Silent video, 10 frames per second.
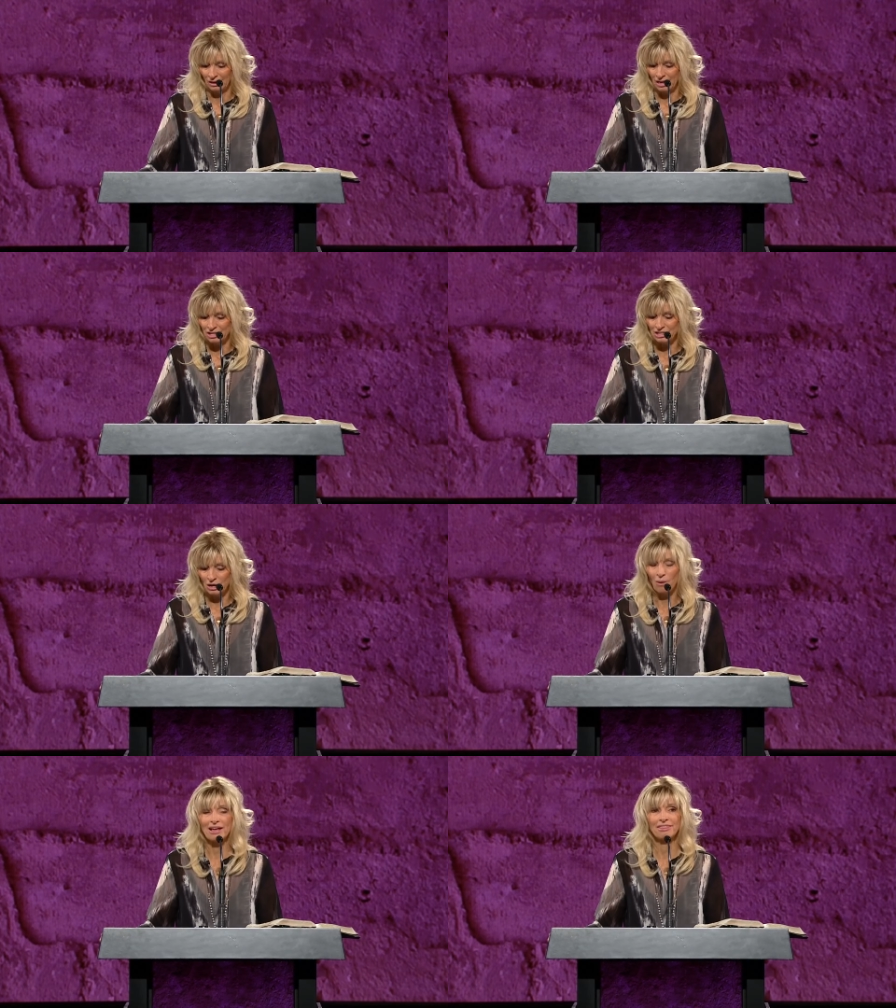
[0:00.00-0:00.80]
You
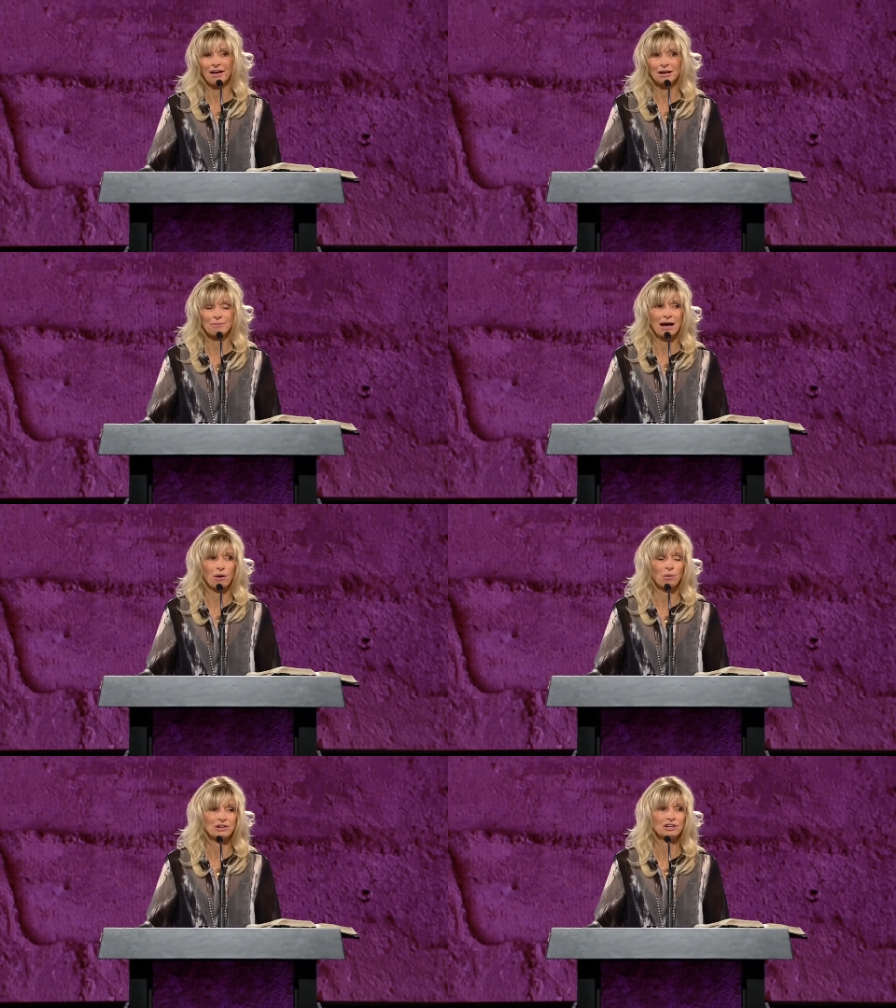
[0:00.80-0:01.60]
know, I thought about
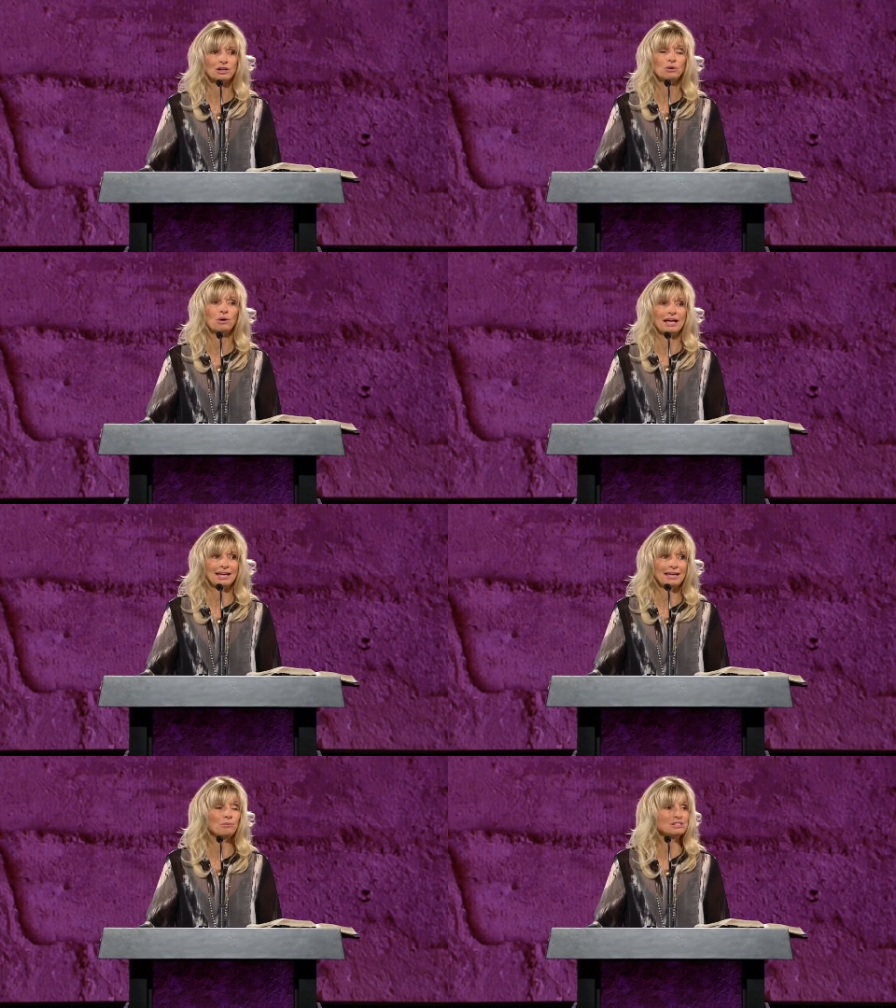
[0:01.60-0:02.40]
when, you know,
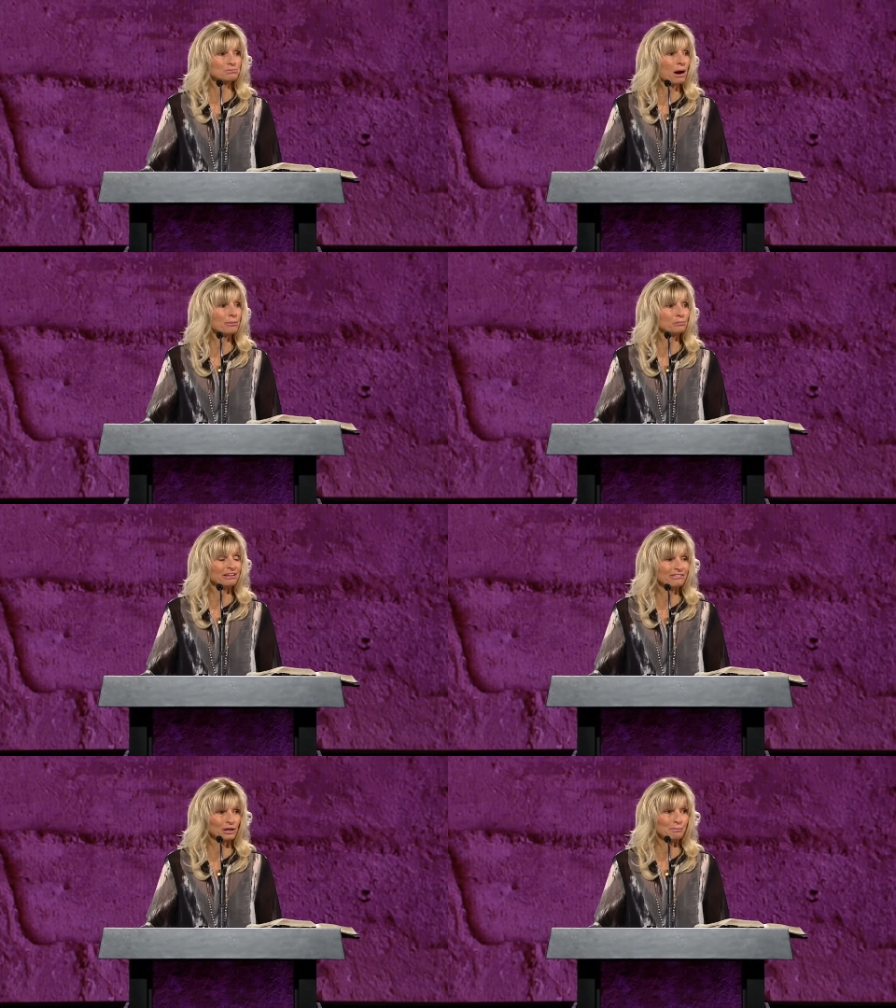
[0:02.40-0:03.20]
it was probably
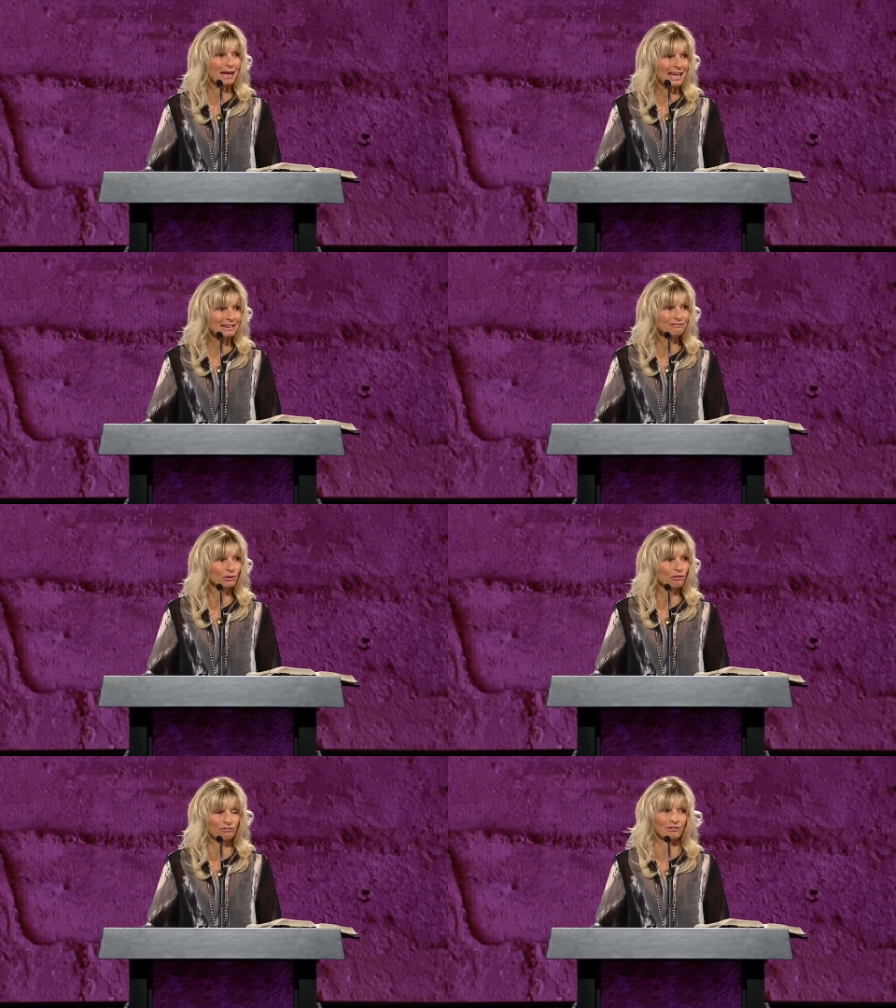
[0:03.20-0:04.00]
very
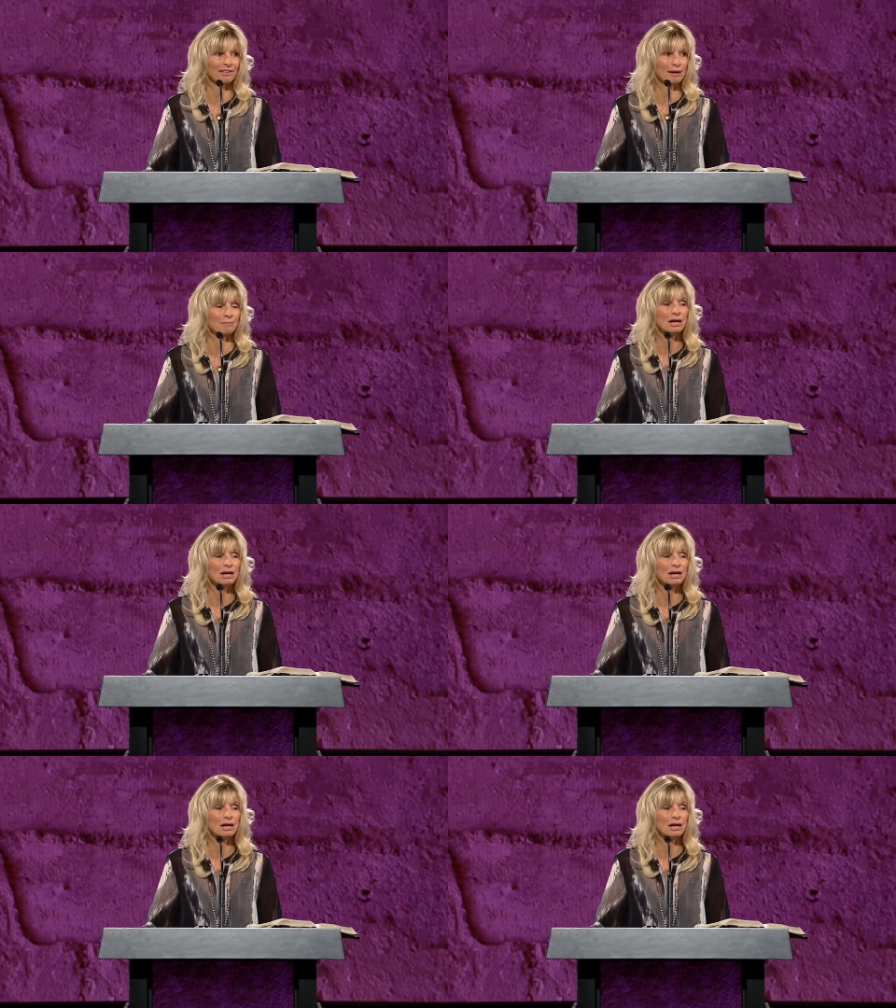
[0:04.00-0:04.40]
painful for them